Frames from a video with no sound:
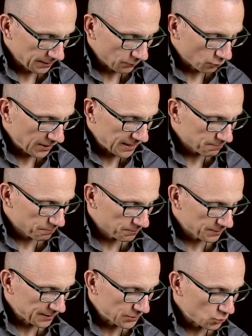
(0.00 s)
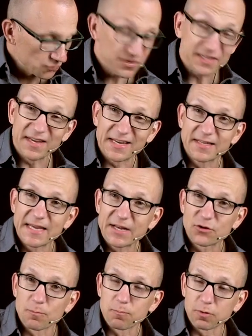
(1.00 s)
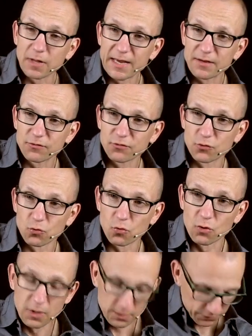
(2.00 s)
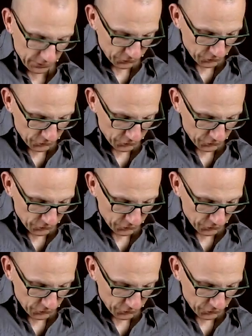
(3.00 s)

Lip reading: we can use that technique to play through the